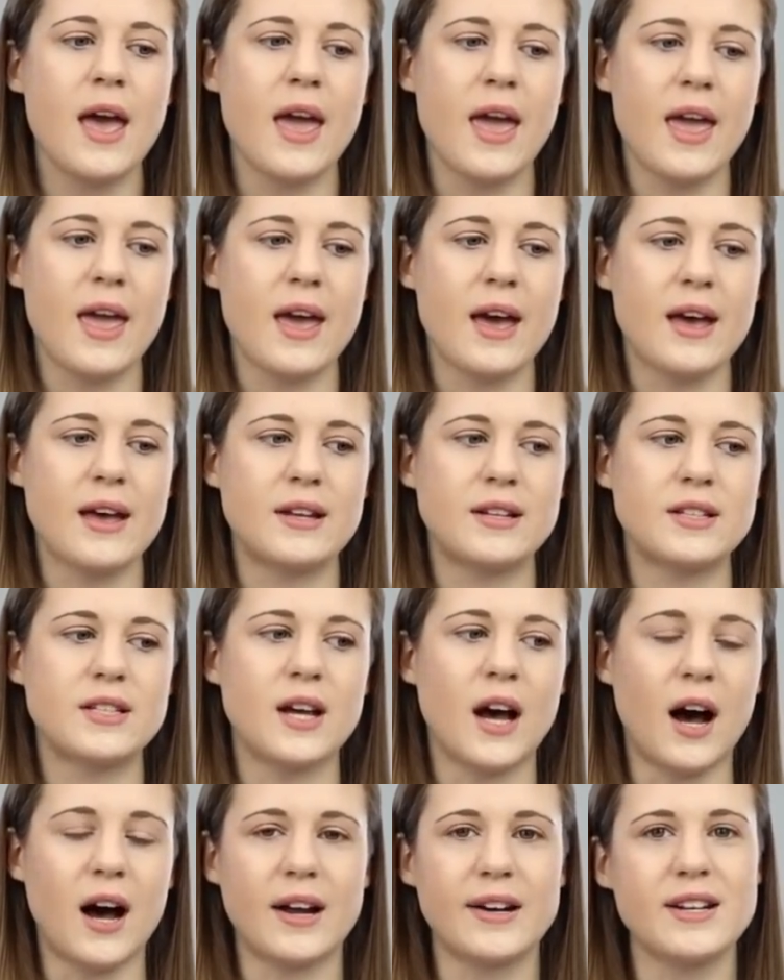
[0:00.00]
and
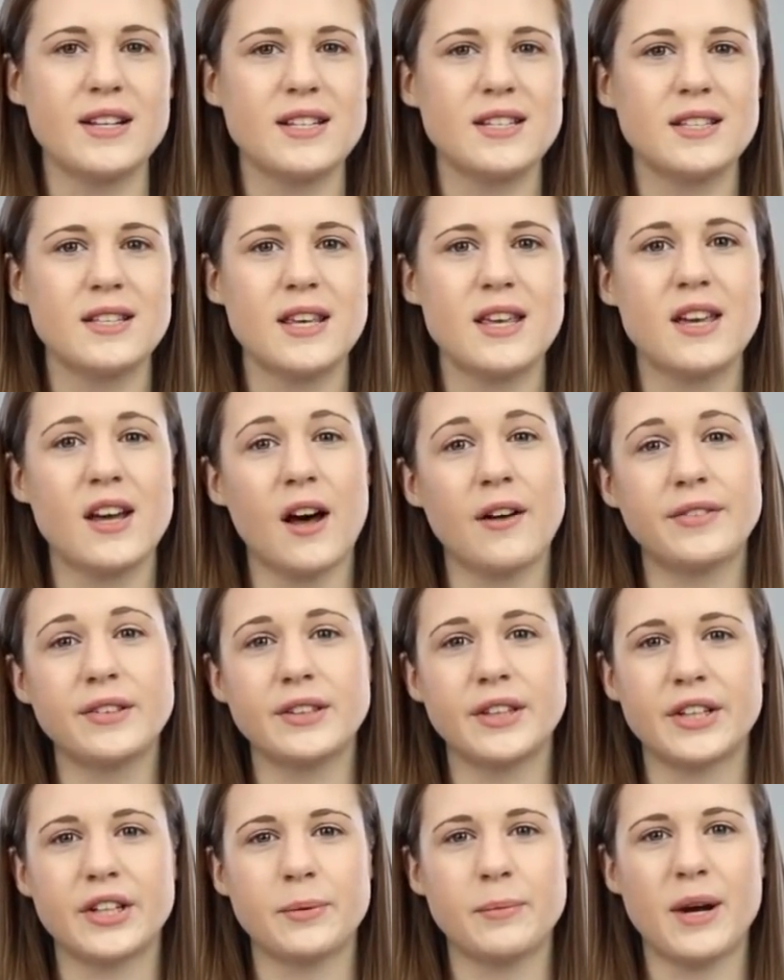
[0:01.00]
honestly, covered
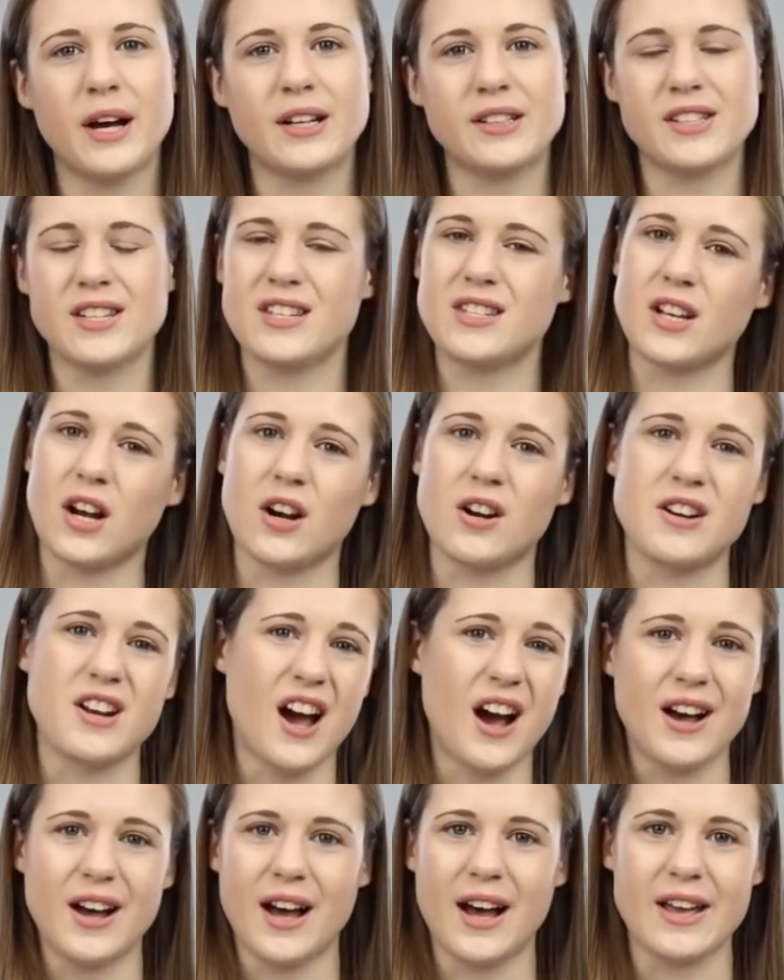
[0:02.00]
litter boxes are
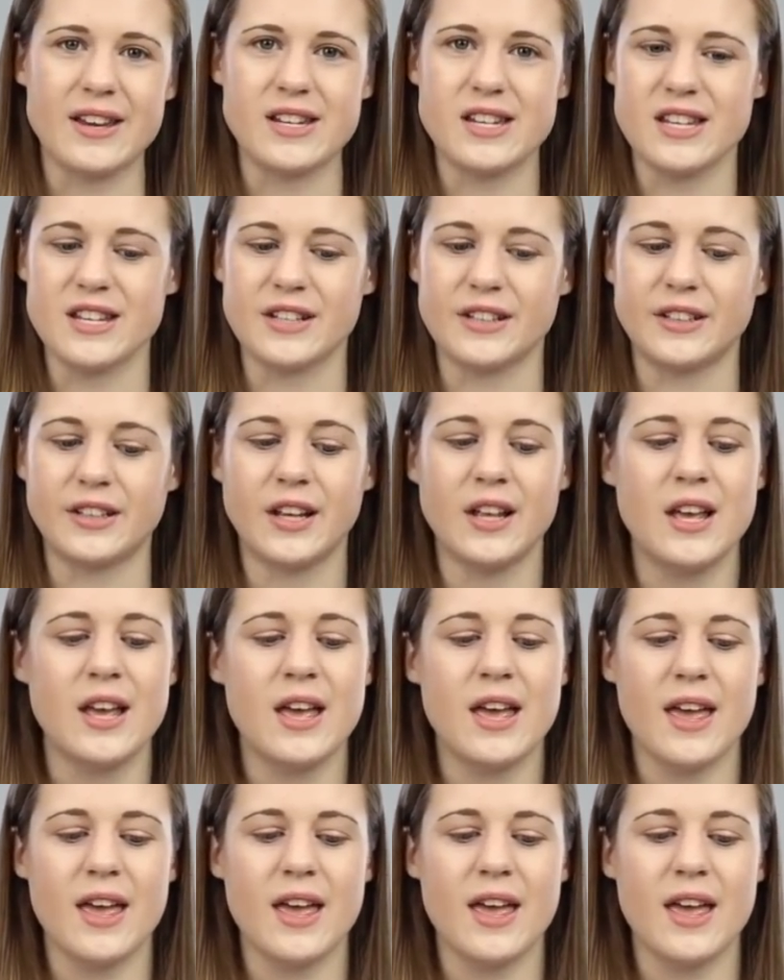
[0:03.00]
not ideal,